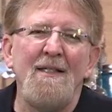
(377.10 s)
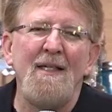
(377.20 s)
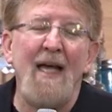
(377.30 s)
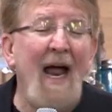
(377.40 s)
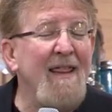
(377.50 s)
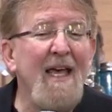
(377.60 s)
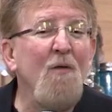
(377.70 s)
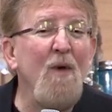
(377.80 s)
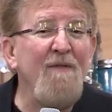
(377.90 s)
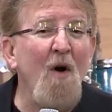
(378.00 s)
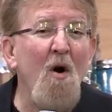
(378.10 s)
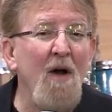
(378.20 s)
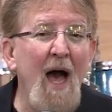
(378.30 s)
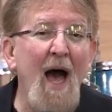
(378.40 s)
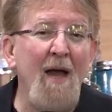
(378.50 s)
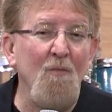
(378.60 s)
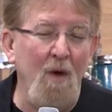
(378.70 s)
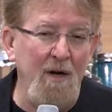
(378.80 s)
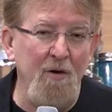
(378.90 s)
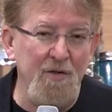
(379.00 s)
And I think we've all got one of
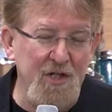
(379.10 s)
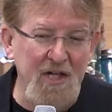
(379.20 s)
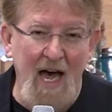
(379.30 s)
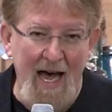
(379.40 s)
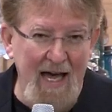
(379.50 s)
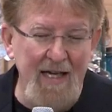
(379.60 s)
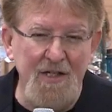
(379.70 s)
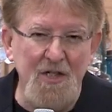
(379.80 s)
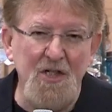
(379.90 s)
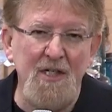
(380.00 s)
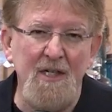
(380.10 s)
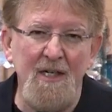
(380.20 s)
those sides.